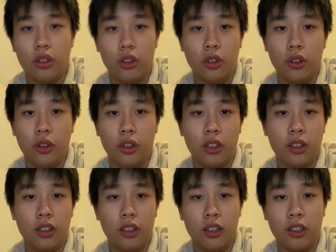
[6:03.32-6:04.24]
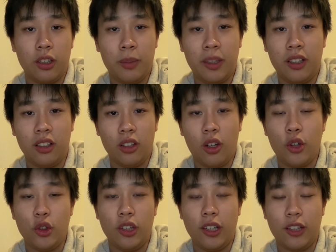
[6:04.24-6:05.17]
you're going to be in a
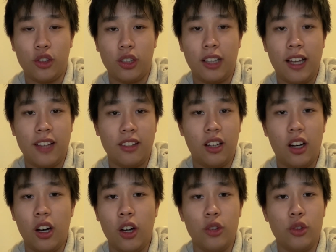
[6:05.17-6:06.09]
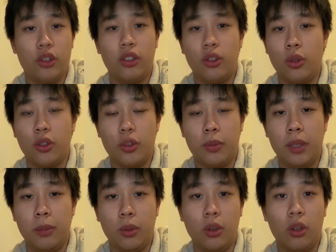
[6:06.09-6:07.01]
large lecture class, 100 to 200
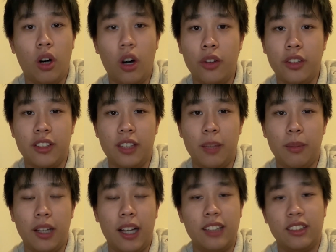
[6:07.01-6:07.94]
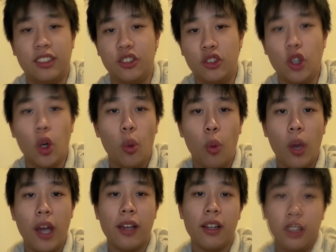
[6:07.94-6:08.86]
people all in the same class. There's no
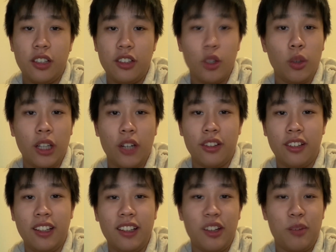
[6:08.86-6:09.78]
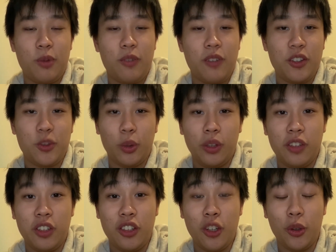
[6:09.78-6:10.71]
guarantee that the professor will
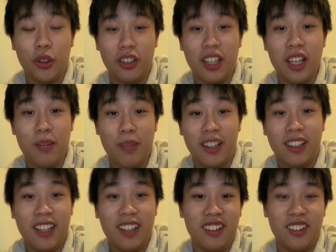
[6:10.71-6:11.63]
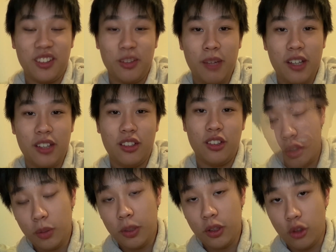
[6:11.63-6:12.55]
even know your name by the end of the semester. What you
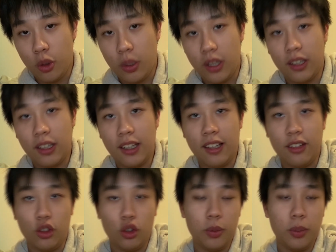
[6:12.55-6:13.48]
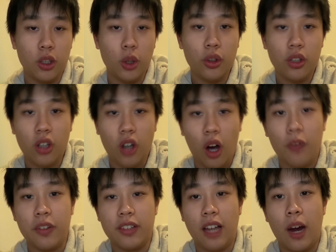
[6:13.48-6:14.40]
should be doing is you should be going to their
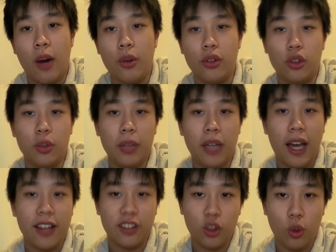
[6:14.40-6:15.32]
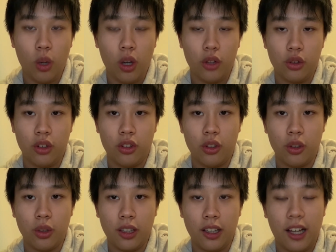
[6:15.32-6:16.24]
office hours, you should be asking questions
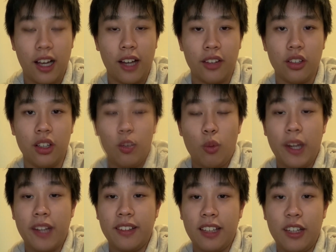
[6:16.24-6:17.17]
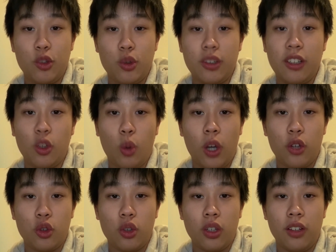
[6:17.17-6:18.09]
during class, raising interesting
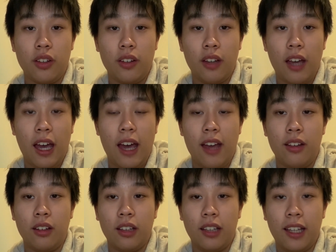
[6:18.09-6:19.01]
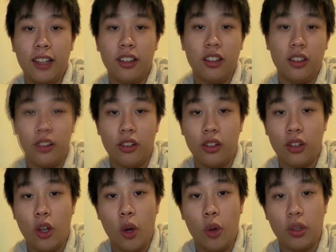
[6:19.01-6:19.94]
questions, and getting to
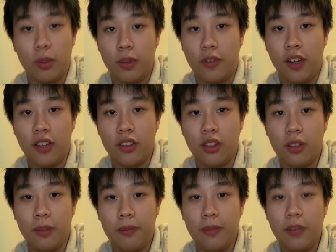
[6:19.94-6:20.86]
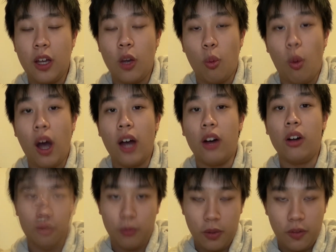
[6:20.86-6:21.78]
know the professor
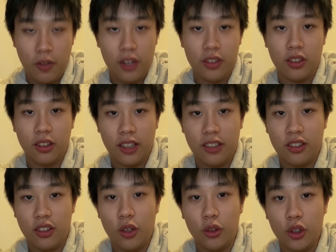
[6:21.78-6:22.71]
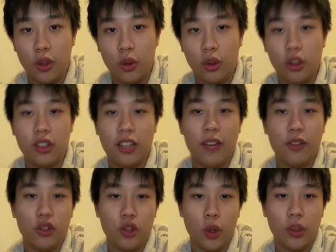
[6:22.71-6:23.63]
while the professor gets to know you. You just have
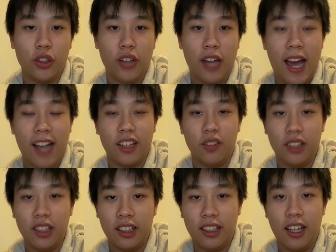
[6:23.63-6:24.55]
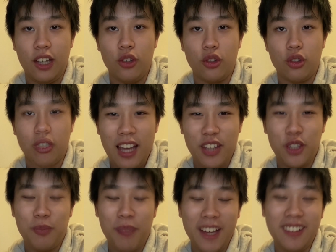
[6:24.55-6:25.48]
to show that you're actively engaged, and
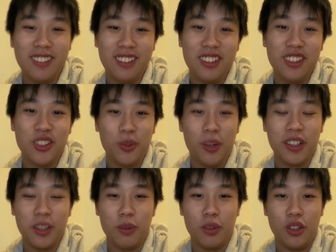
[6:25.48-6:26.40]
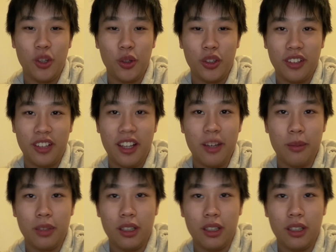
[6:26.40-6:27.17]
you basically just want them to know your name.